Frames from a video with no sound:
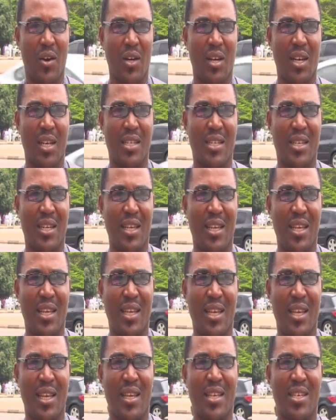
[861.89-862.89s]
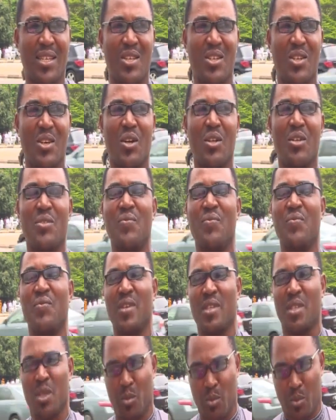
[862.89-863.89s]
honestly, is not
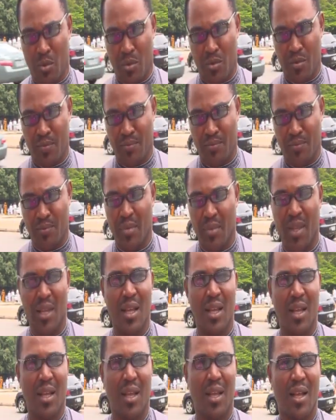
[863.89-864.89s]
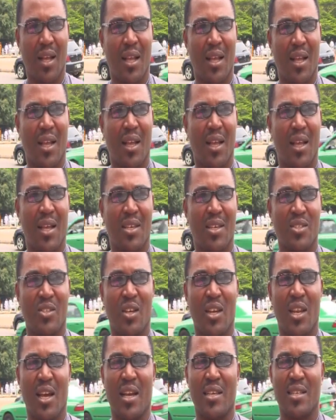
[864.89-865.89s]
visible. It's
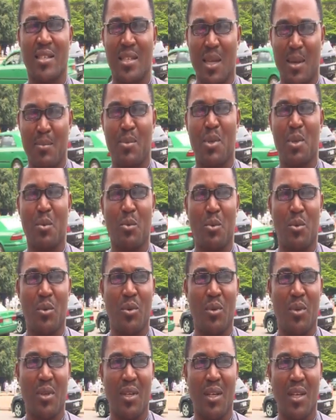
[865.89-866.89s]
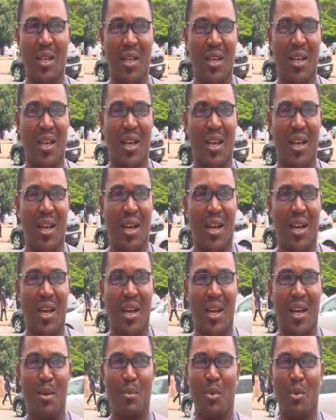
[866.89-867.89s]
not acceptable,
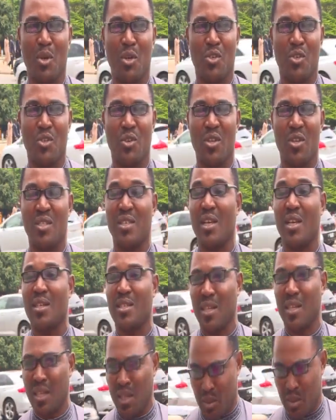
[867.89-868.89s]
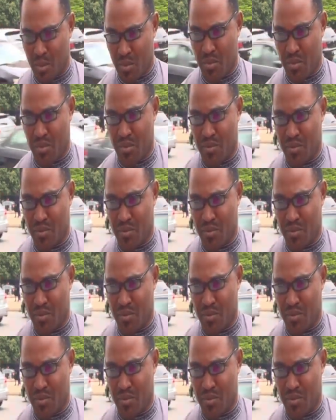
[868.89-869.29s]
and I'm not sure it's attainable.